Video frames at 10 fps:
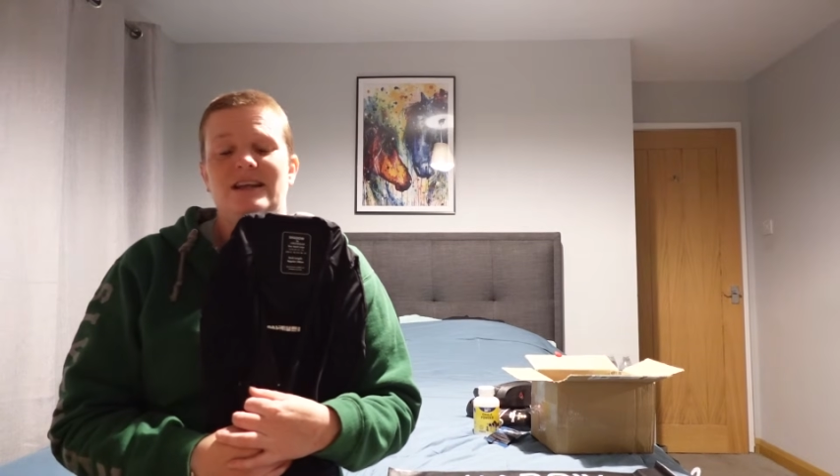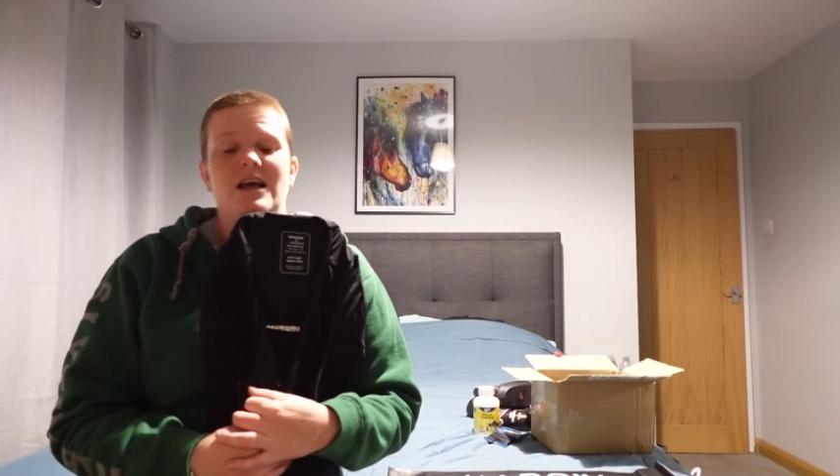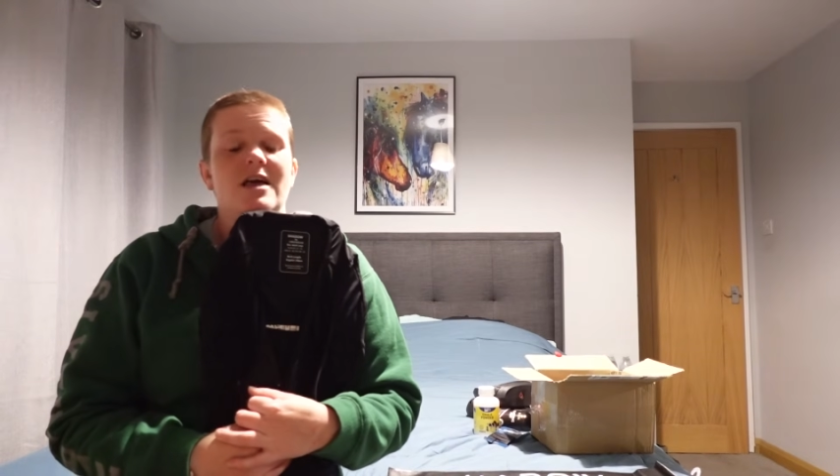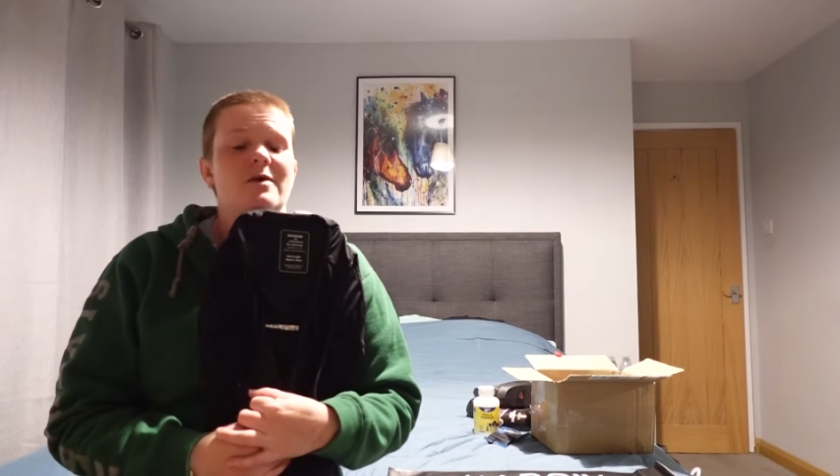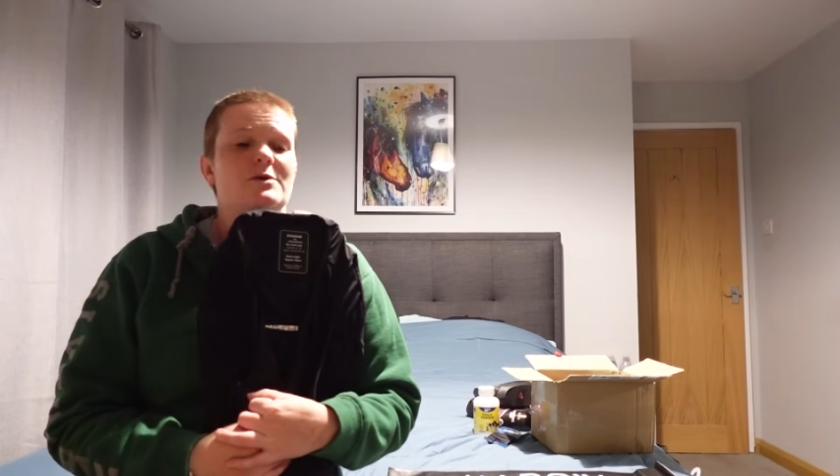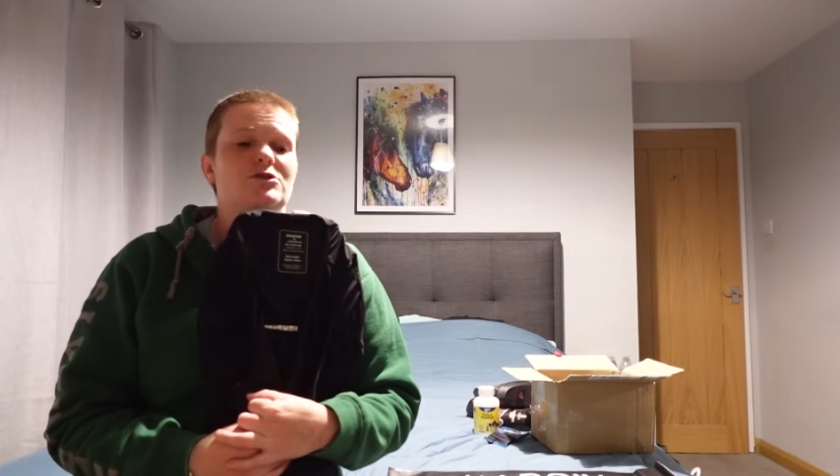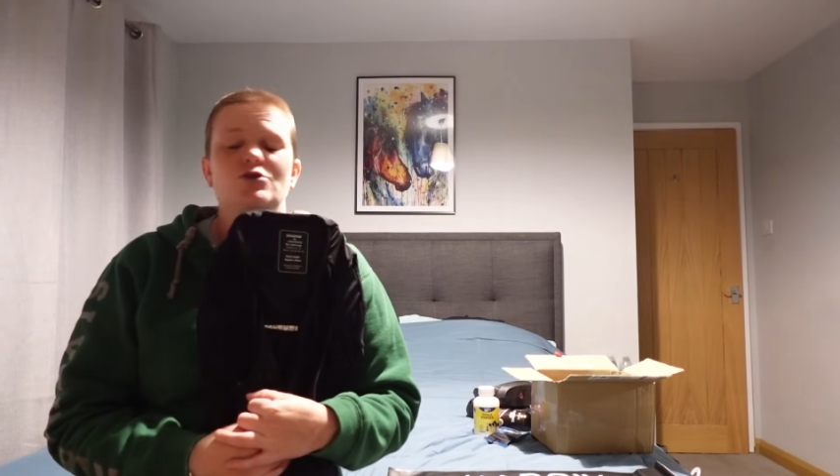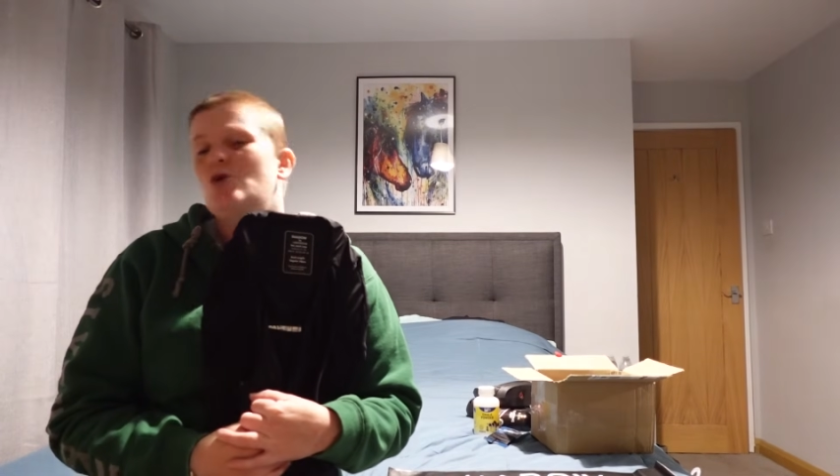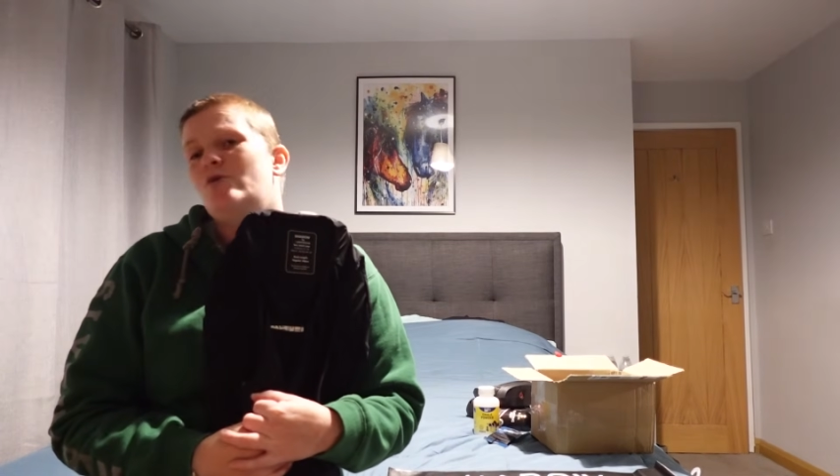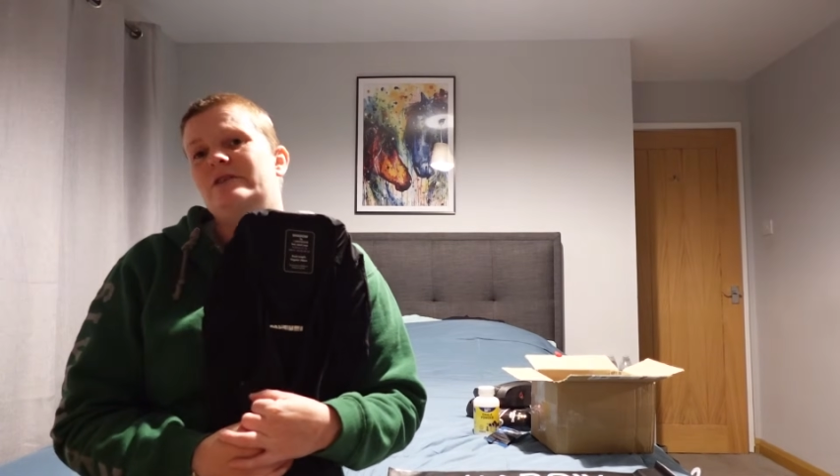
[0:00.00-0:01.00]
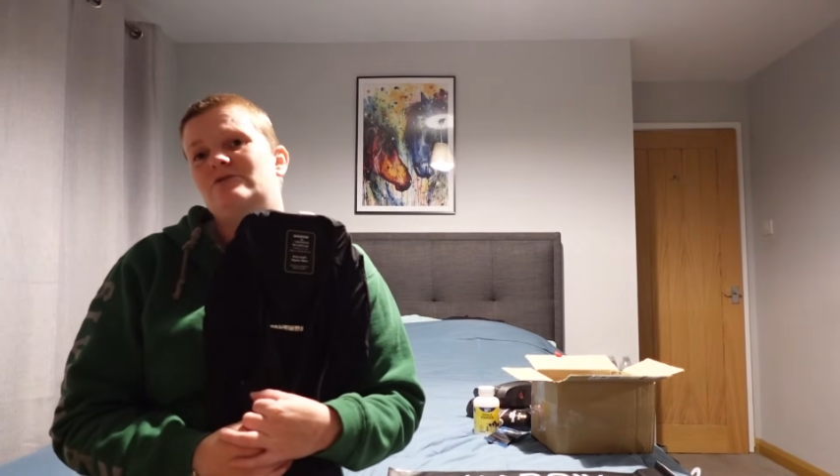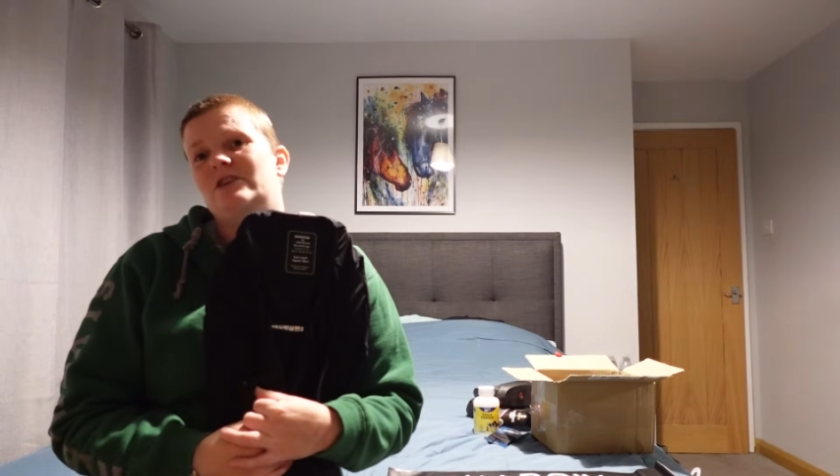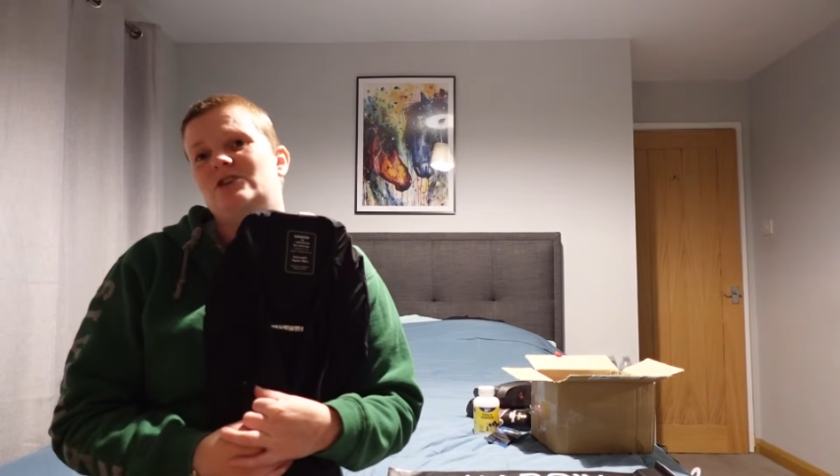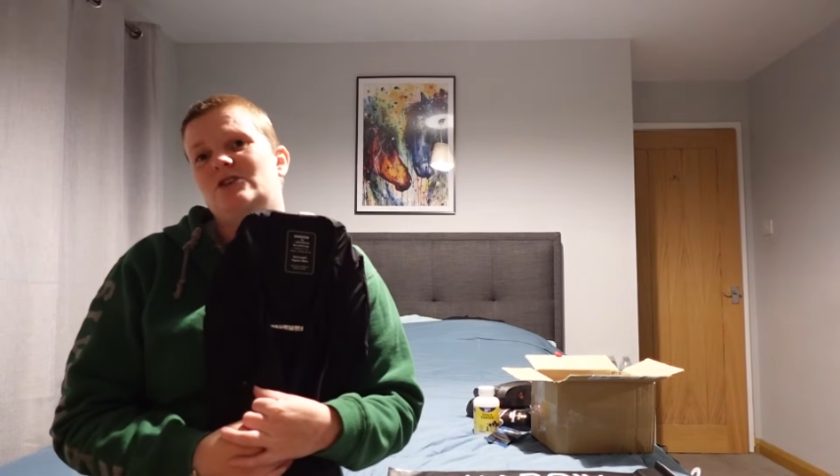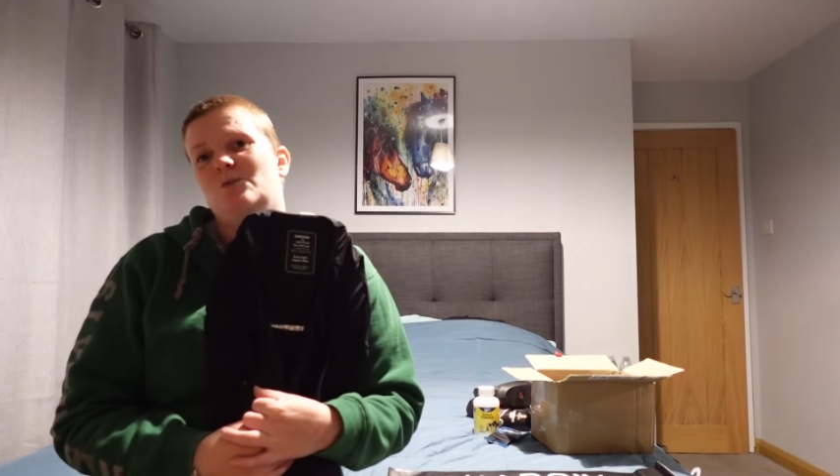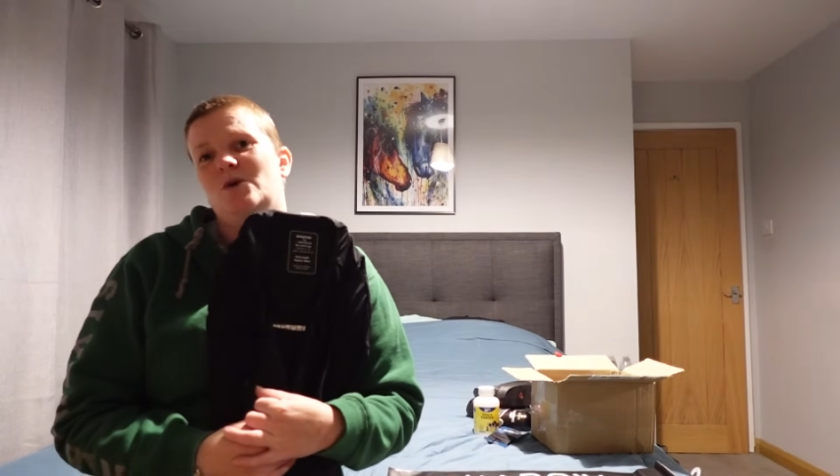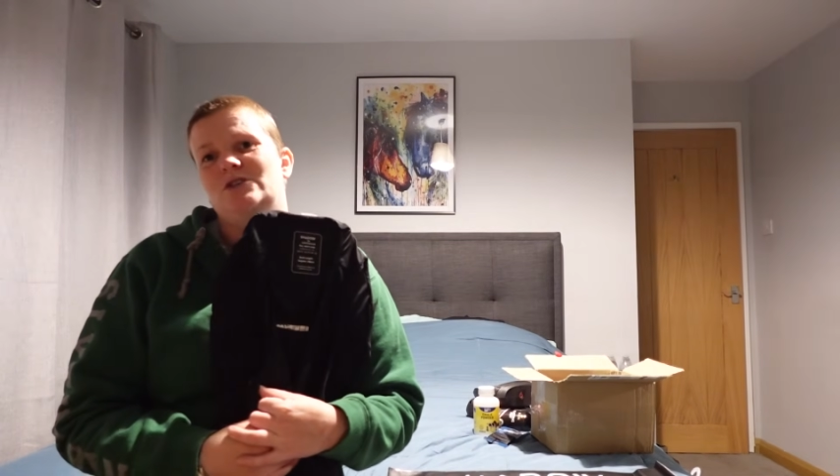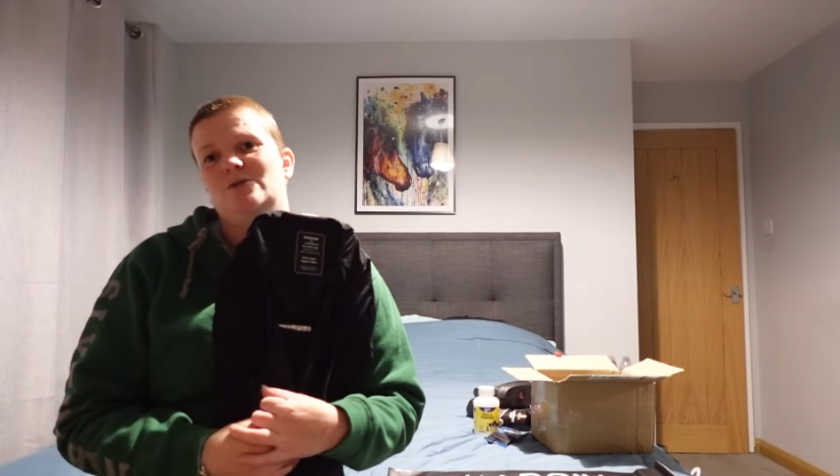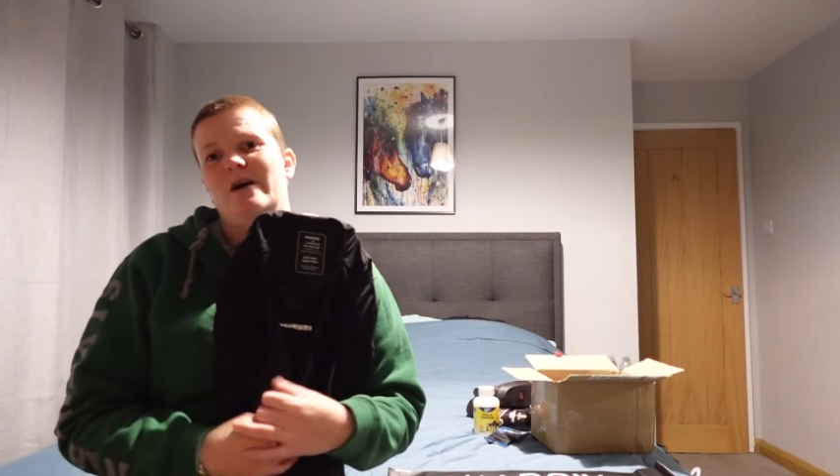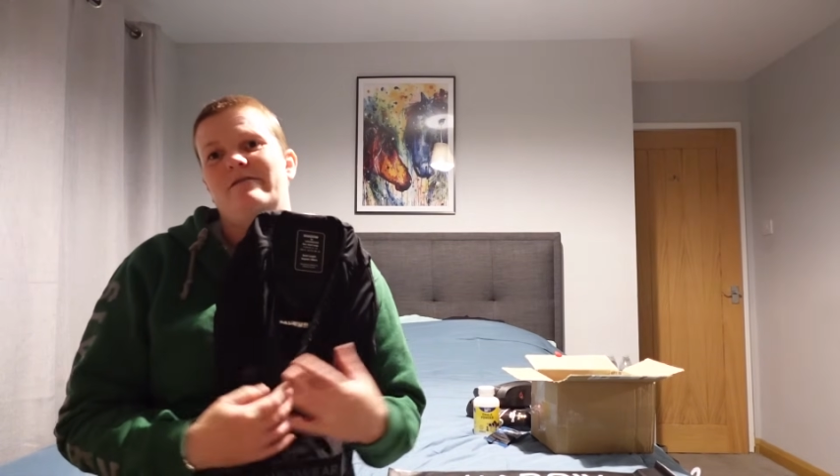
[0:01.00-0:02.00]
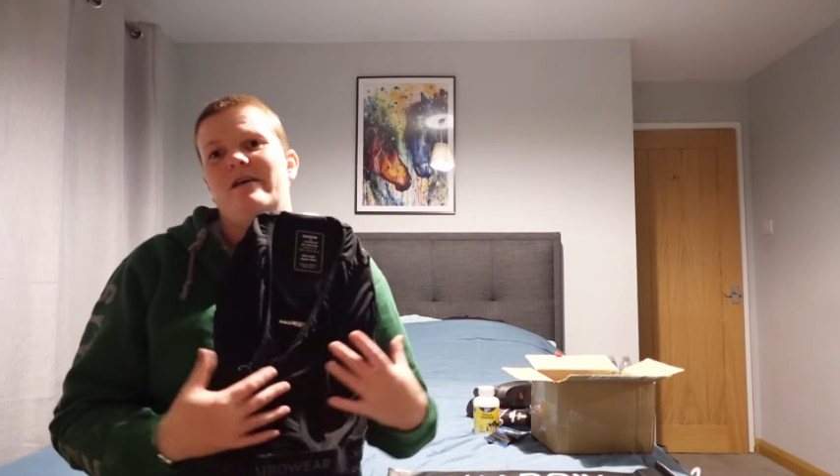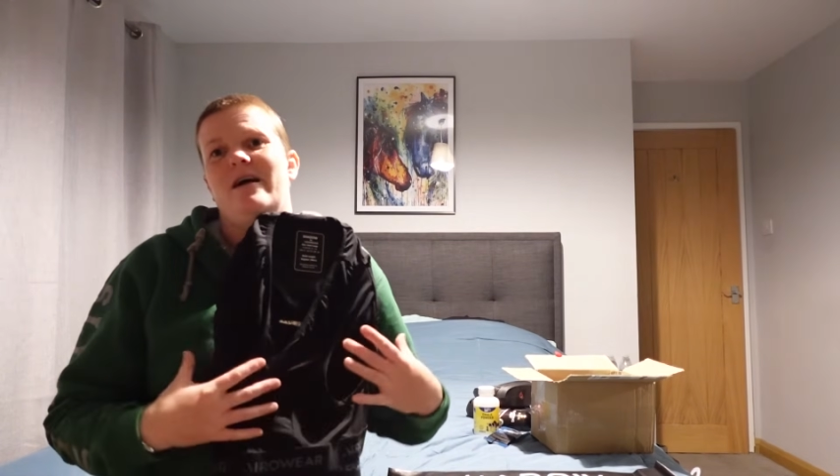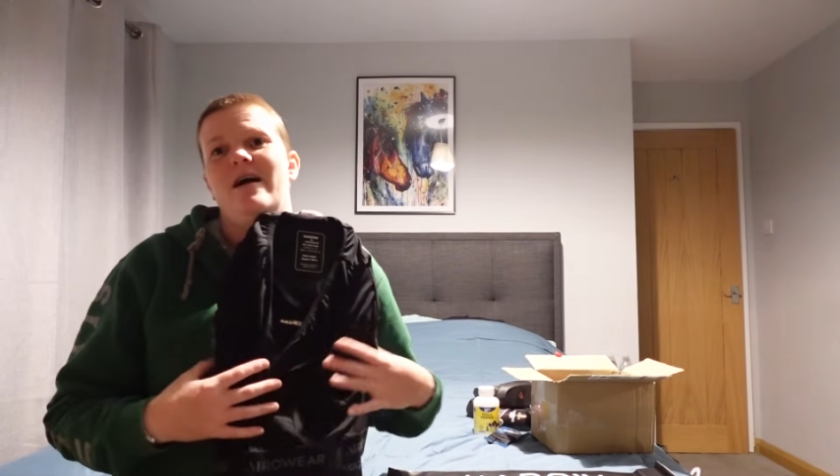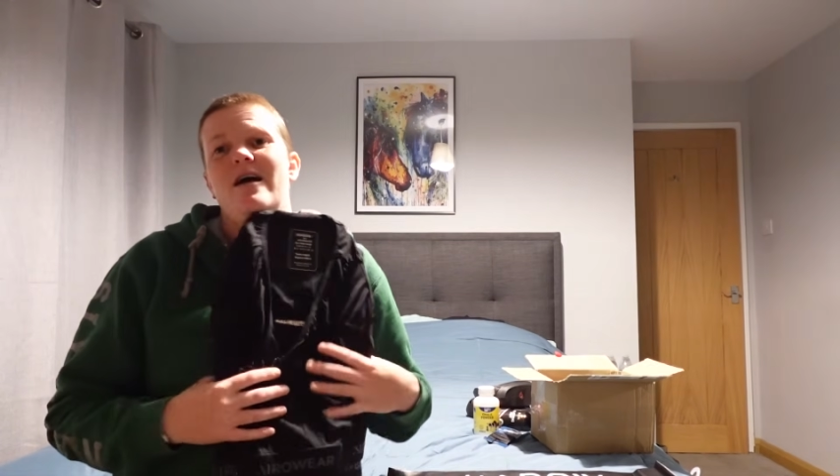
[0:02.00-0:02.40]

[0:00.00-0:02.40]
there was no restriction whatsoever.